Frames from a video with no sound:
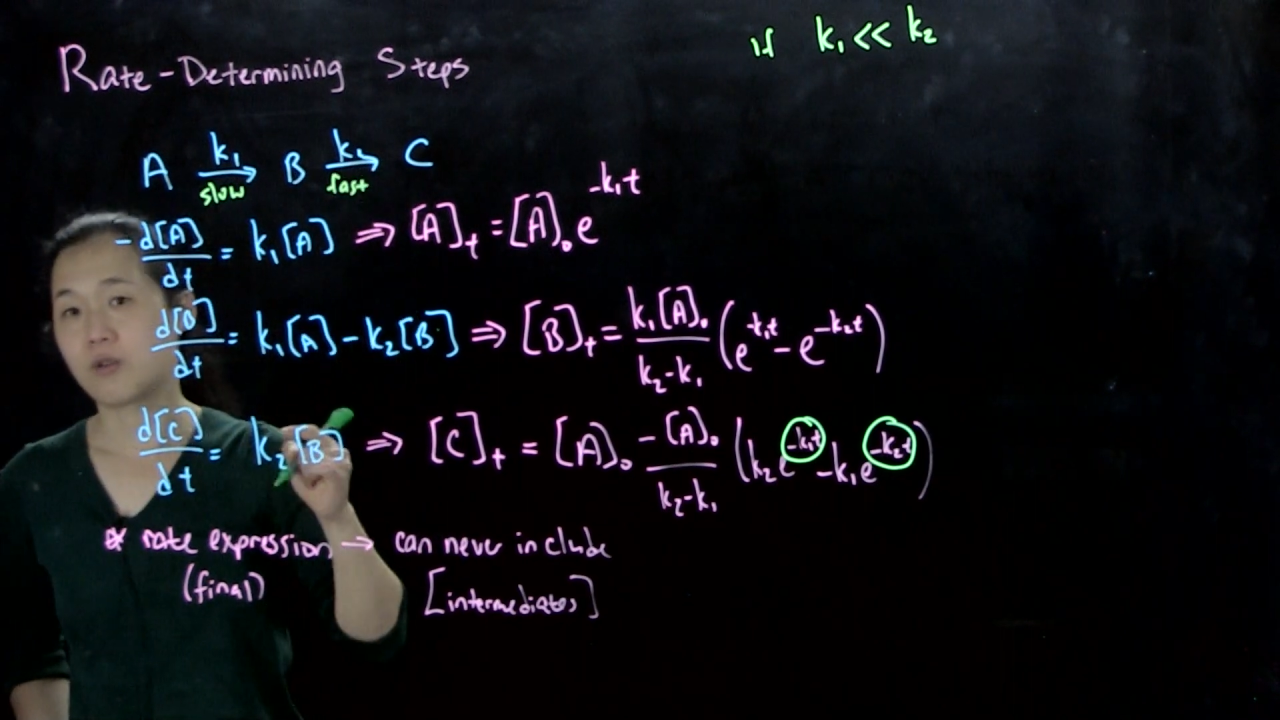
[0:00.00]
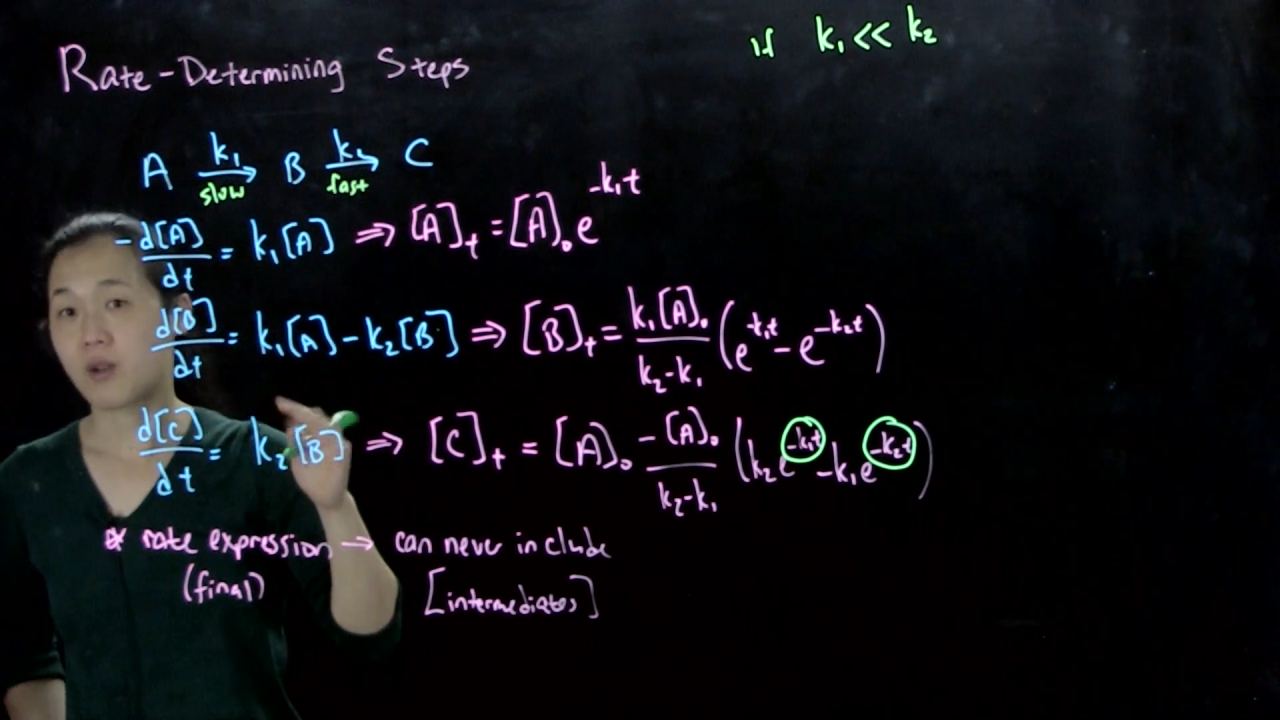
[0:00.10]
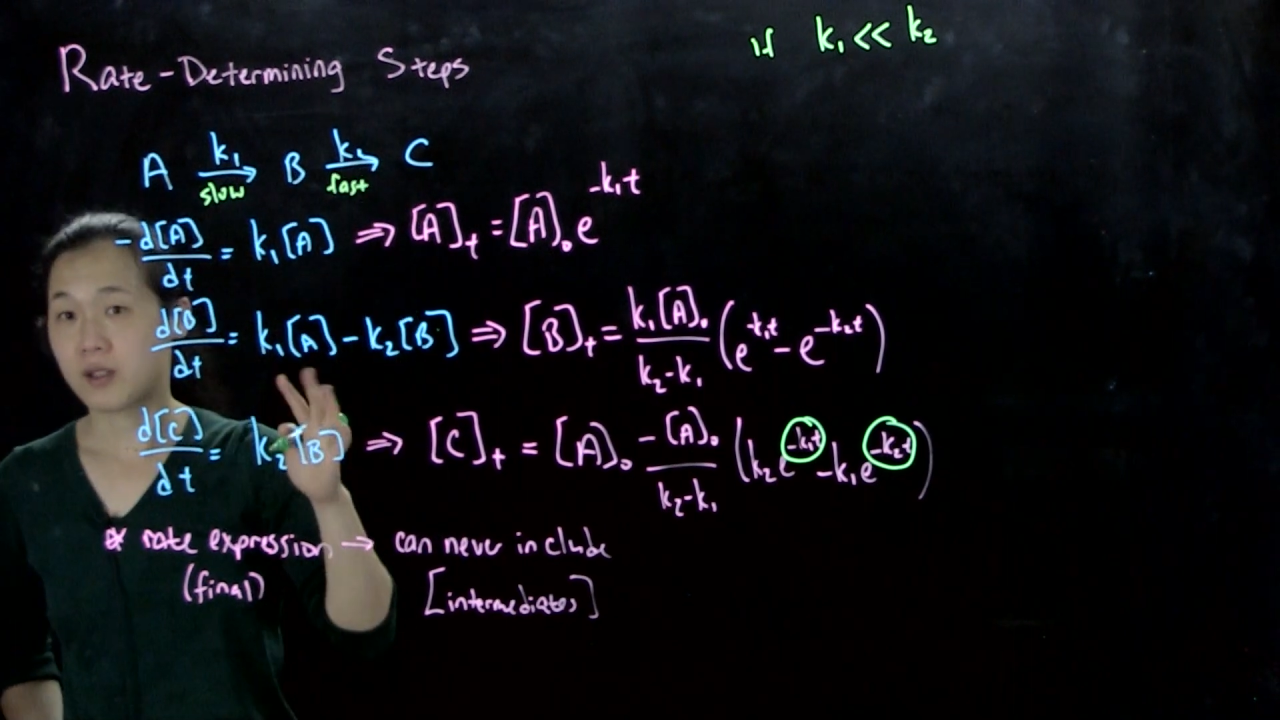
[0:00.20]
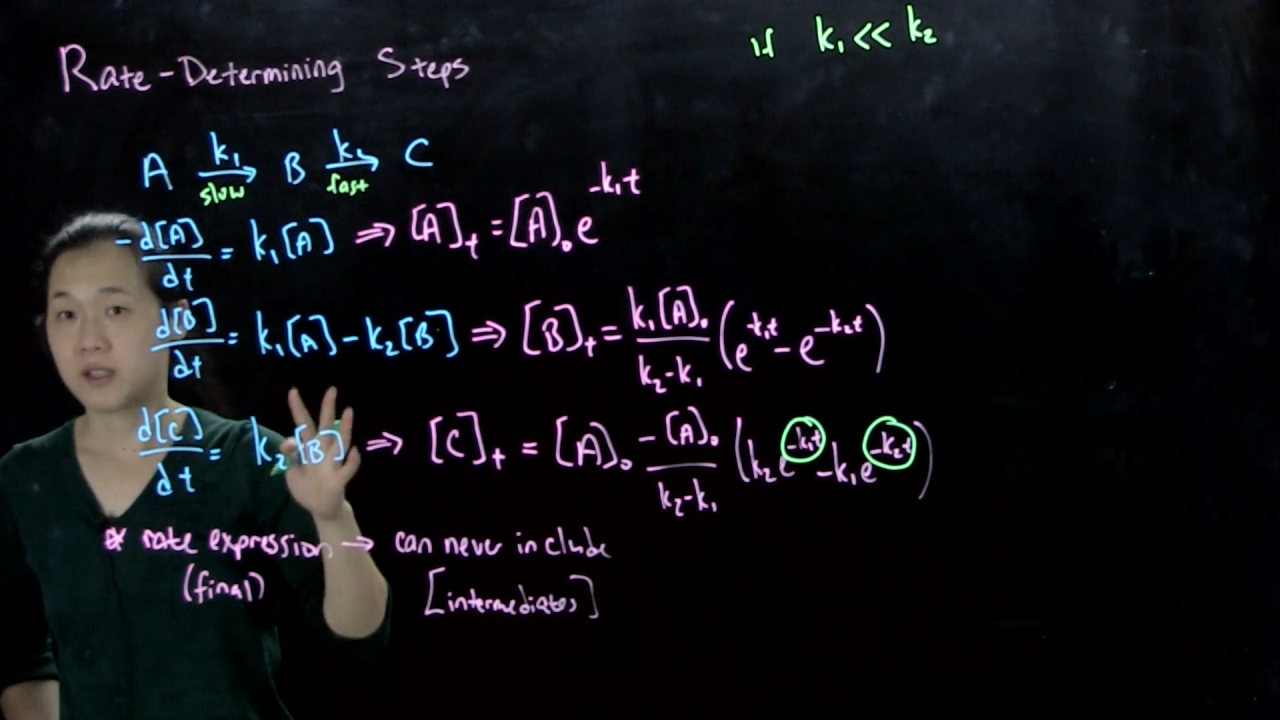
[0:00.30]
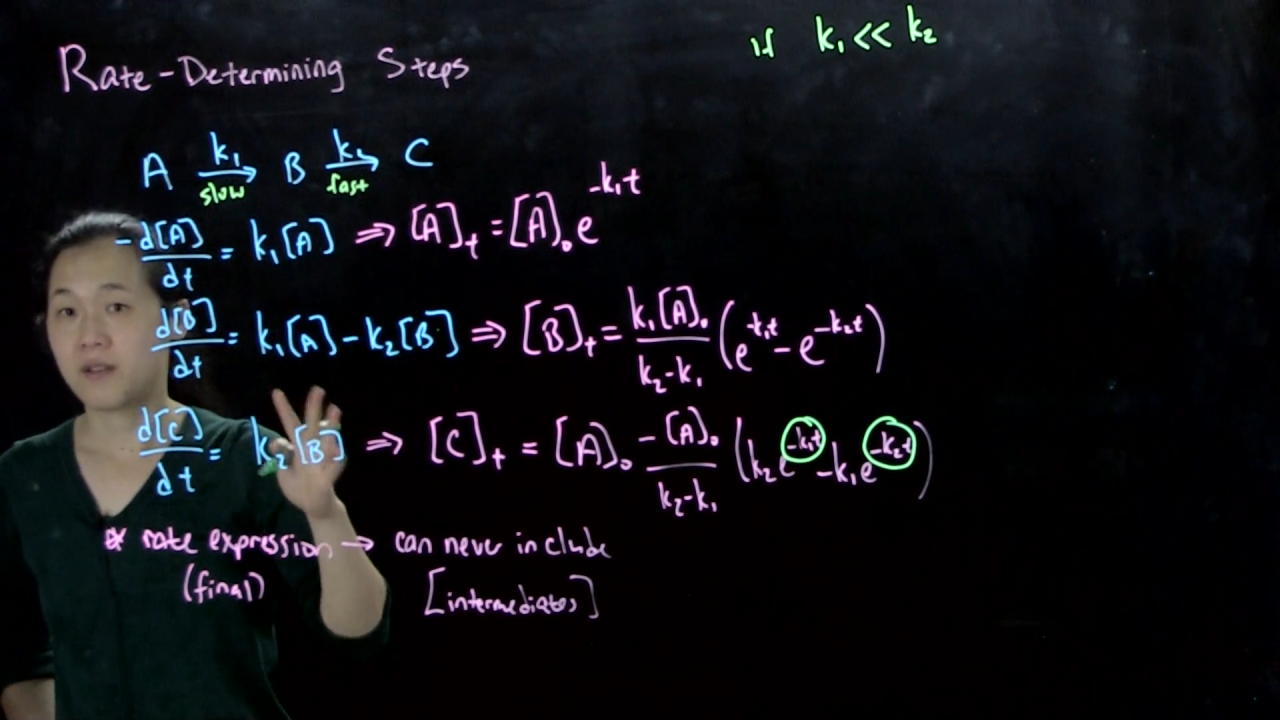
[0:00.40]

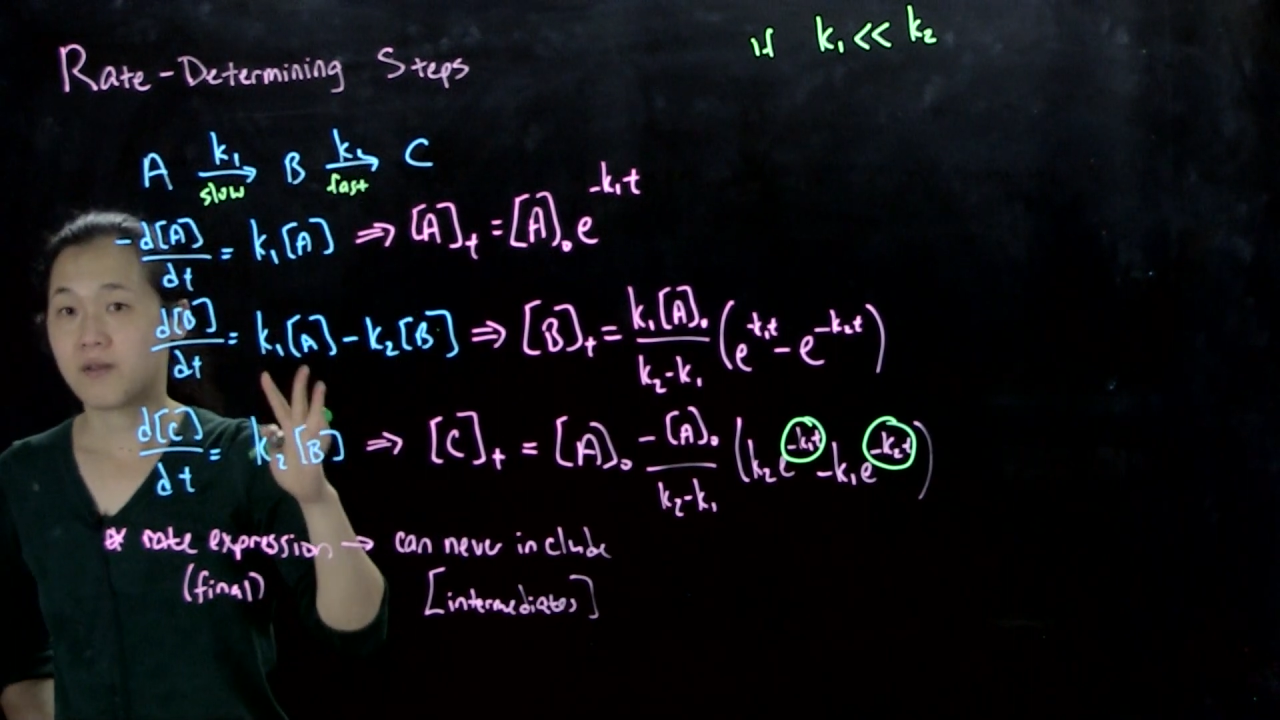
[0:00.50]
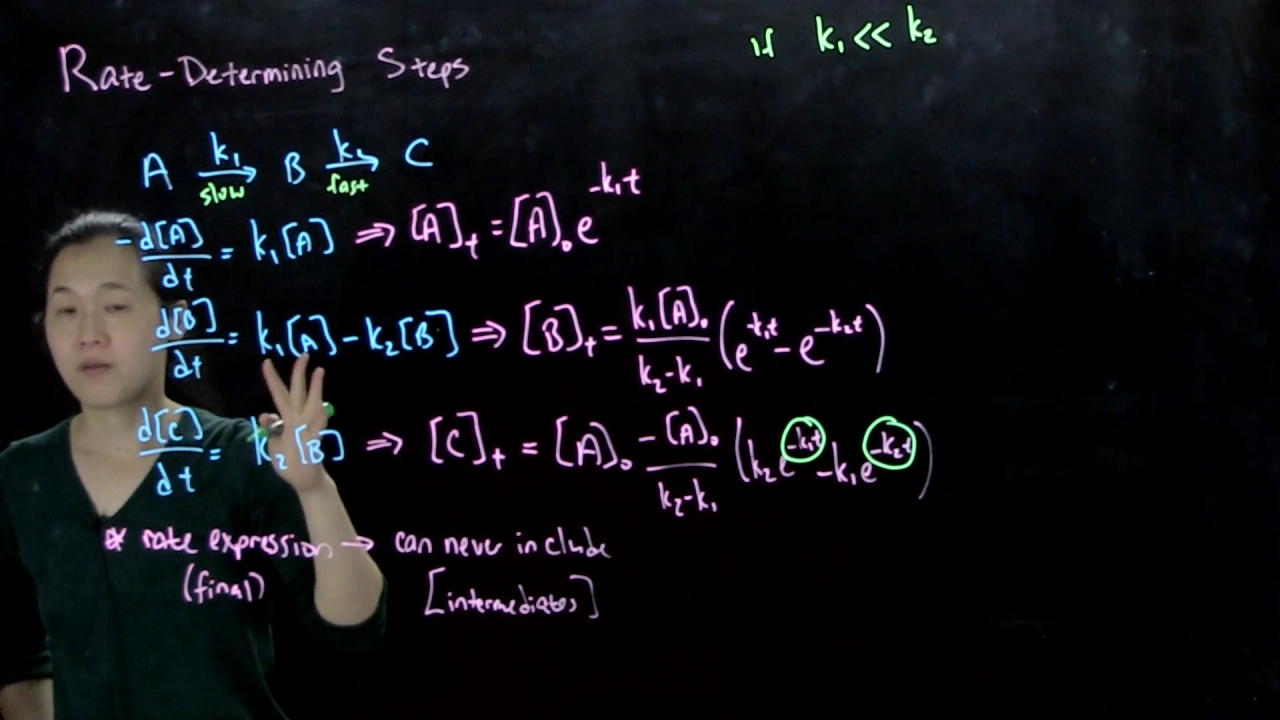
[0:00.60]
relative